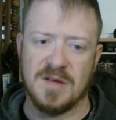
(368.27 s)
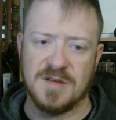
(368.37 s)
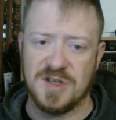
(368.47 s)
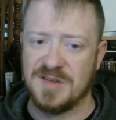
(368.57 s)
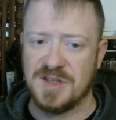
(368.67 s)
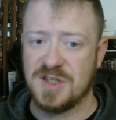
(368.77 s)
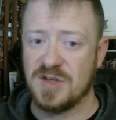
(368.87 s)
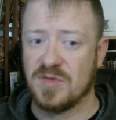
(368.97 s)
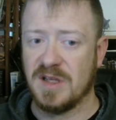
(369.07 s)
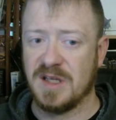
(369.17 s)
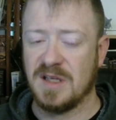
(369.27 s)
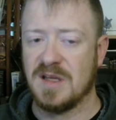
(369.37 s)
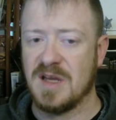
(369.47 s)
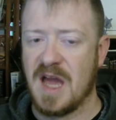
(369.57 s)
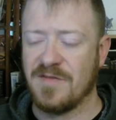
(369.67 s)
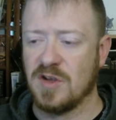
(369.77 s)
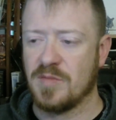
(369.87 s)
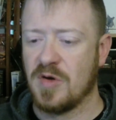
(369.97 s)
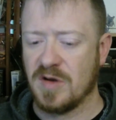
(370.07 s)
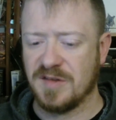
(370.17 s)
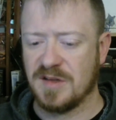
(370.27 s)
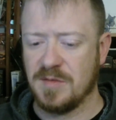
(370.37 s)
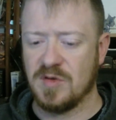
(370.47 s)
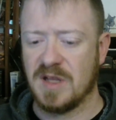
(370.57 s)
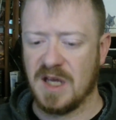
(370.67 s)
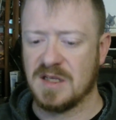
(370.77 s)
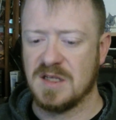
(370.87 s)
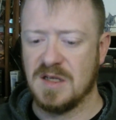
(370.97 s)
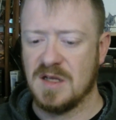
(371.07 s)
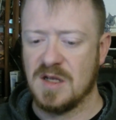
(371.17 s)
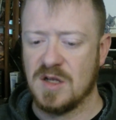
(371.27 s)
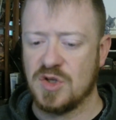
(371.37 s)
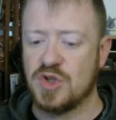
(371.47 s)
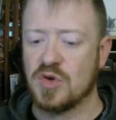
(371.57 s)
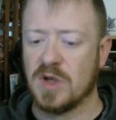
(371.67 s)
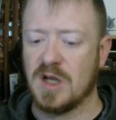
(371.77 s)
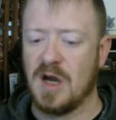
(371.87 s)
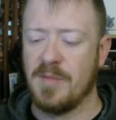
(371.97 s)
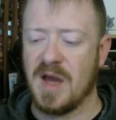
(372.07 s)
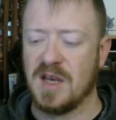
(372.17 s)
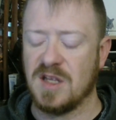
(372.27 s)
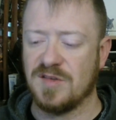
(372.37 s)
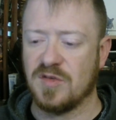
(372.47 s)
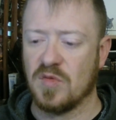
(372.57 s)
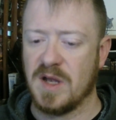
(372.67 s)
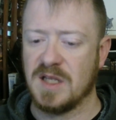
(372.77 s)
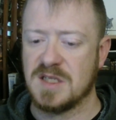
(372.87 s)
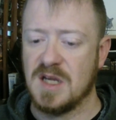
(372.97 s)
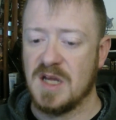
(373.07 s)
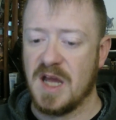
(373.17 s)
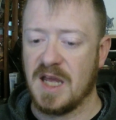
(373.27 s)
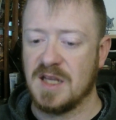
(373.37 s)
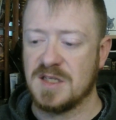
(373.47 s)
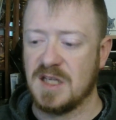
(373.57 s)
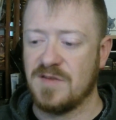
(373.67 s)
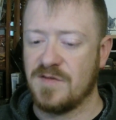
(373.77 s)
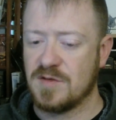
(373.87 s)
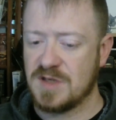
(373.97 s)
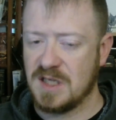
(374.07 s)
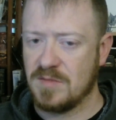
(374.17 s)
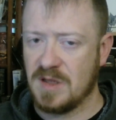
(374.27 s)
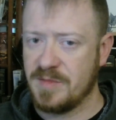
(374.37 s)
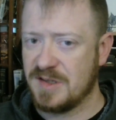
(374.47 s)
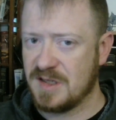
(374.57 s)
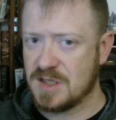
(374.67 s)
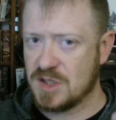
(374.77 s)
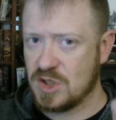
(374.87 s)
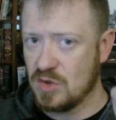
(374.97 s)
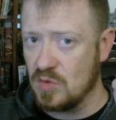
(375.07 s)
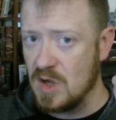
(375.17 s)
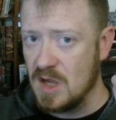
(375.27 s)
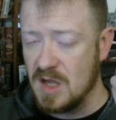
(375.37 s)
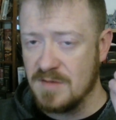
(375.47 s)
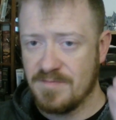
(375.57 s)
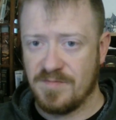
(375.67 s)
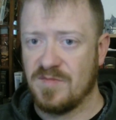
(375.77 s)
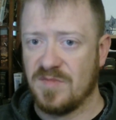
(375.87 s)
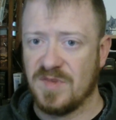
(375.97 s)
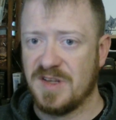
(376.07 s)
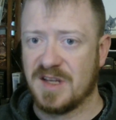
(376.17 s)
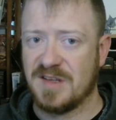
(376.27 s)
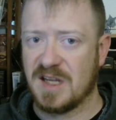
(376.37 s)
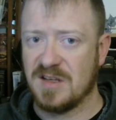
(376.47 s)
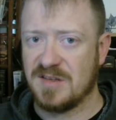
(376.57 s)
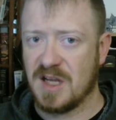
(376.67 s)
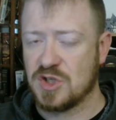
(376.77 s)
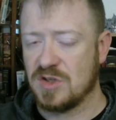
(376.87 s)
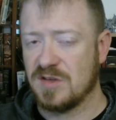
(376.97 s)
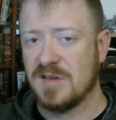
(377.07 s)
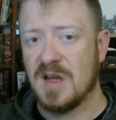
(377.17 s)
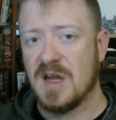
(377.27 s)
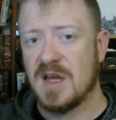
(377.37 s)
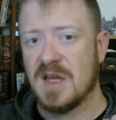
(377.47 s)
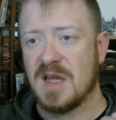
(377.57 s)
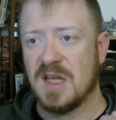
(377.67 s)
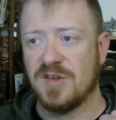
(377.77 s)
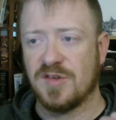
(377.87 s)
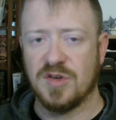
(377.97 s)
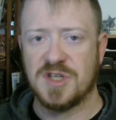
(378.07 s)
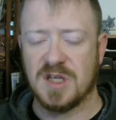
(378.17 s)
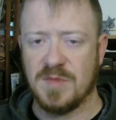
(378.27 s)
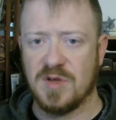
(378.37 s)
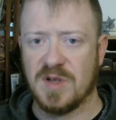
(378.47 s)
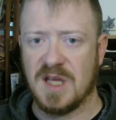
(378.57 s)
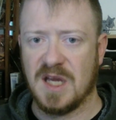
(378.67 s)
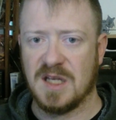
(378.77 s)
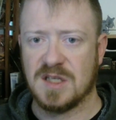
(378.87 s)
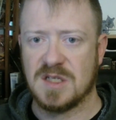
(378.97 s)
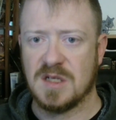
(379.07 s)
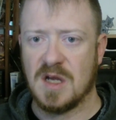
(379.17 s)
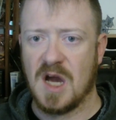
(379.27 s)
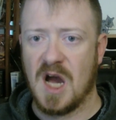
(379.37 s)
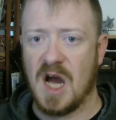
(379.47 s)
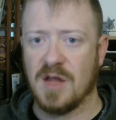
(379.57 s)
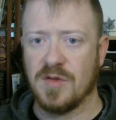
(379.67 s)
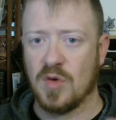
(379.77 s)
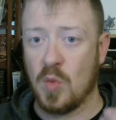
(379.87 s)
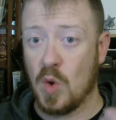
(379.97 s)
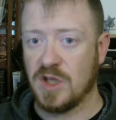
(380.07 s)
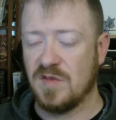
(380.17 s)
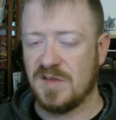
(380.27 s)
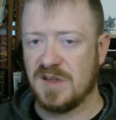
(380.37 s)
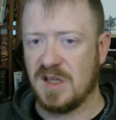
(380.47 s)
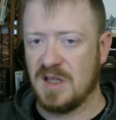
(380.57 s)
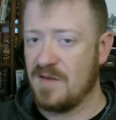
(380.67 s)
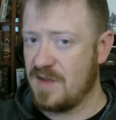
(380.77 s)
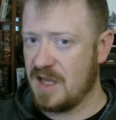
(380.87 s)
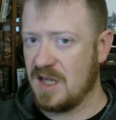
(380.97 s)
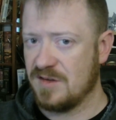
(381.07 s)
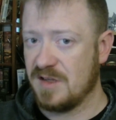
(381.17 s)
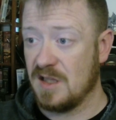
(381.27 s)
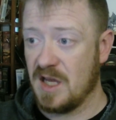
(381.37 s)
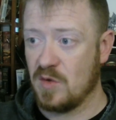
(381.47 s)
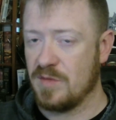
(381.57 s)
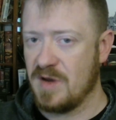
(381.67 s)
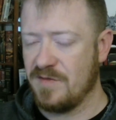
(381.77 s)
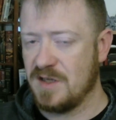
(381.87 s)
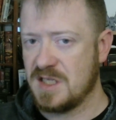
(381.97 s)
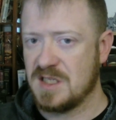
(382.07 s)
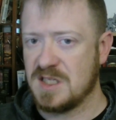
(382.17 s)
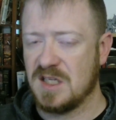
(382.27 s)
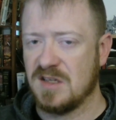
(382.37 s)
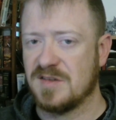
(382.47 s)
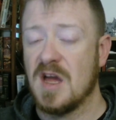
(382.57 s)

Just in generally having your parties communicate during combat is great. And even if your DM limits it to 6-second sections, it's good to communicate either what you see, if they can't see, like with my VTTs,